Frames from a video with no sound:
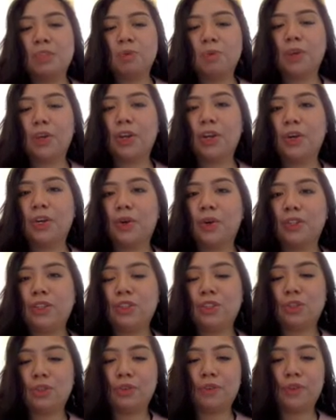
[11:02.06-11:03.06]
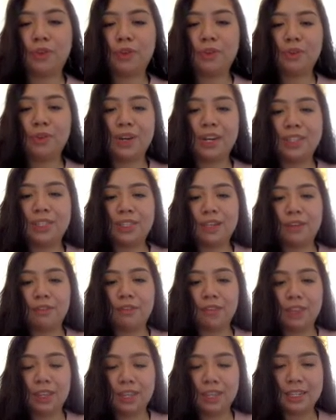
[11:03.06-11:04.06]
what you're going to do for the rest
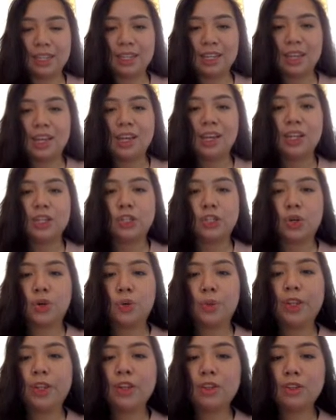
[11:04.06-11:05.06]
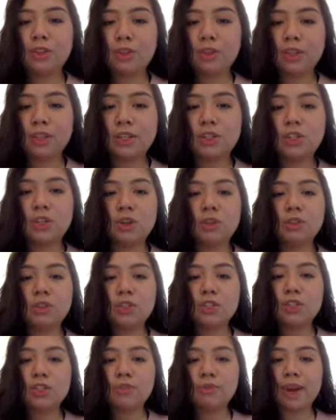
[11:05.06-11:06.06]
of this. So when you do this,
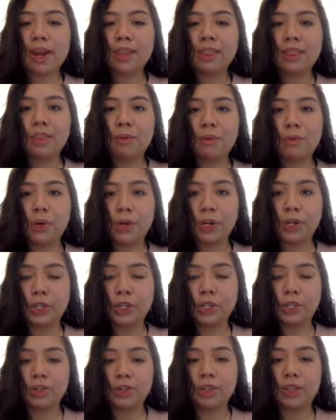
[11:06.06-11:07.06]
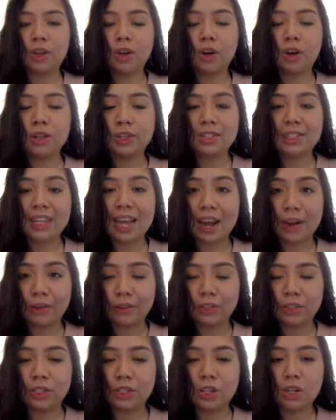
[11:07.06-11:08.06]
don't just write the words or the
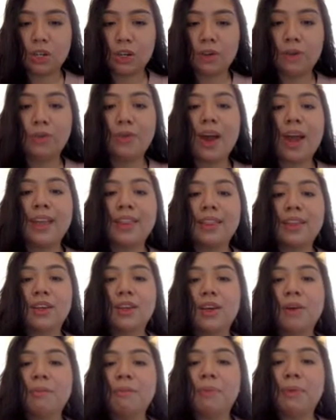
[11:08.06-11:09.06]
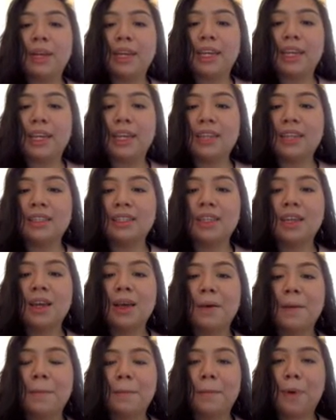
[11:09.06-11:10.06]
sounds. Write the complete
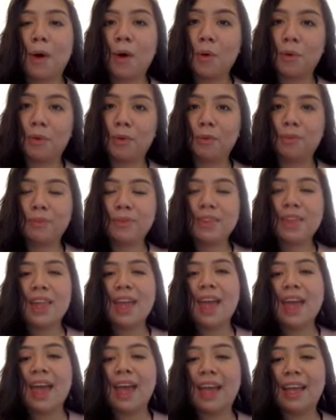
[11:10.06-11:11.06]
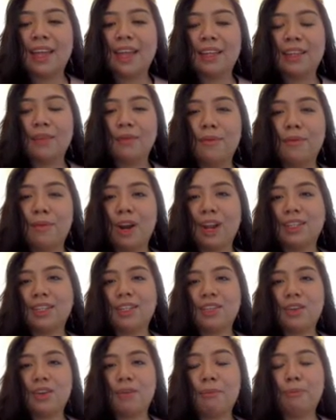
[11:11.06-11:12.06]
poem and
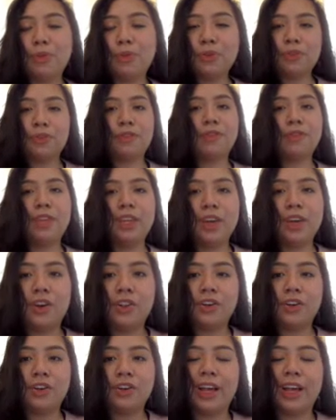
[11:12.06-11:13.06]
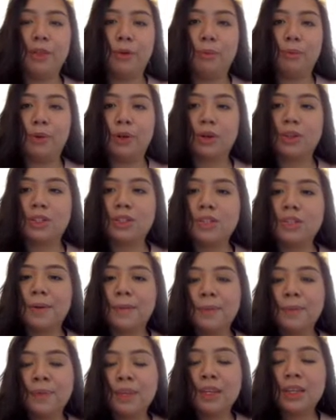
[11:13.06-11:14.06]
write it beautifully on your yellow books.
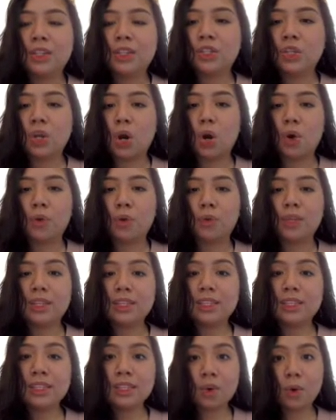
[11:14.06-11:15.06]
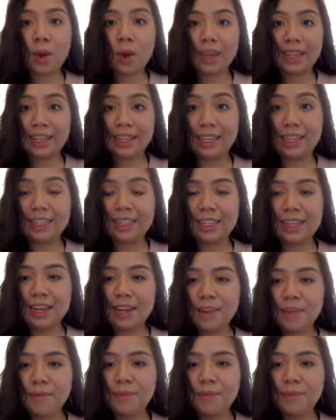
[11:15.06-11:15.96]
So this is quite easy.